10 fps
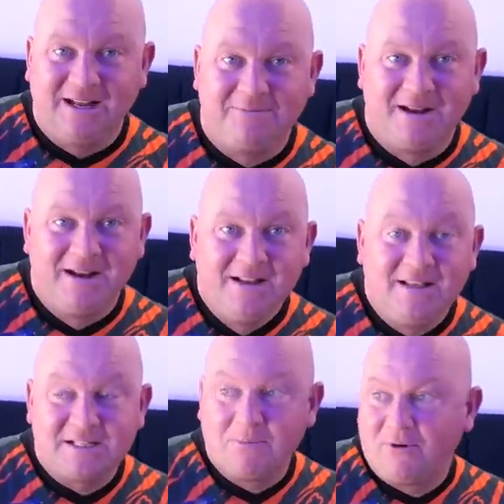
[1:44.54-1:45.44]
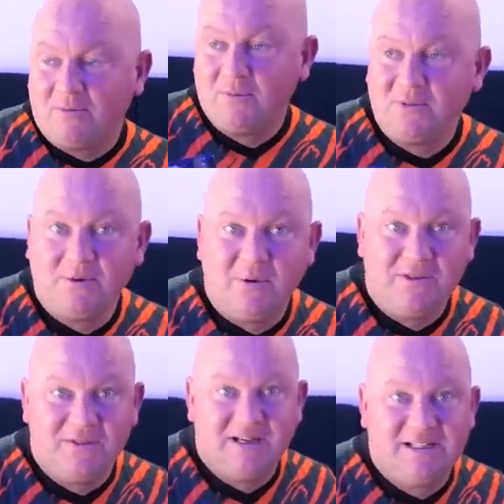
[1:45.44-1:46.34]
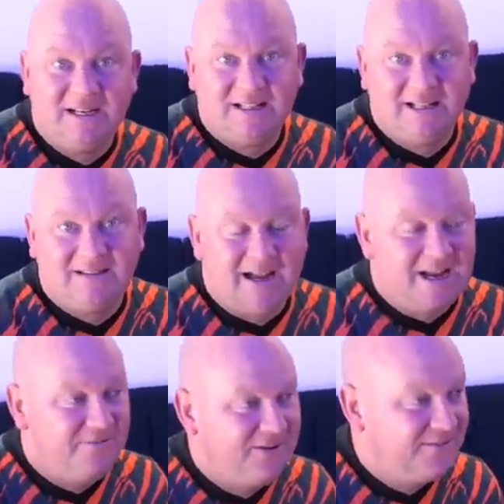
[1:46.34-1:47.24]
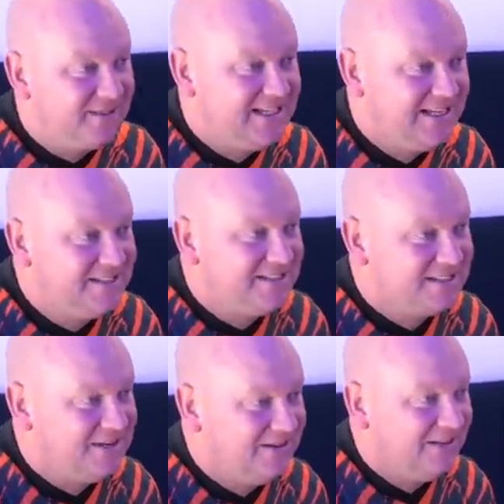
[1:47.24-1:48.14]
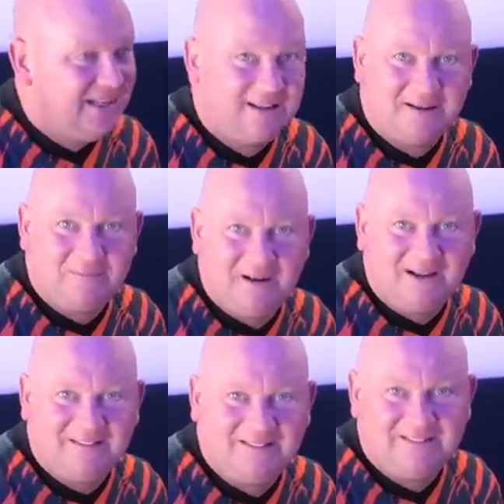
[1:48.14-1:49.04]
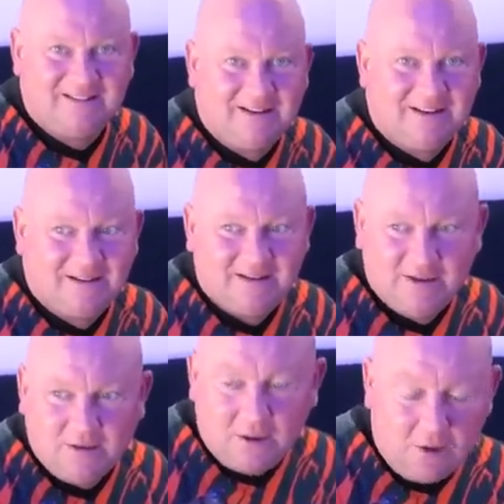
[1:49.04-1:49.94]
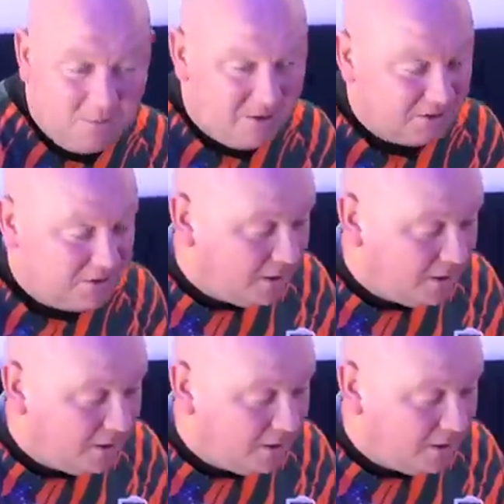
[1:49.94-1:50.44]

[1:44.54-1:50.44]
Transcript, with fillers: hell, That's the problem with the weather this year. The day fever season's like lingered a bit. Oh my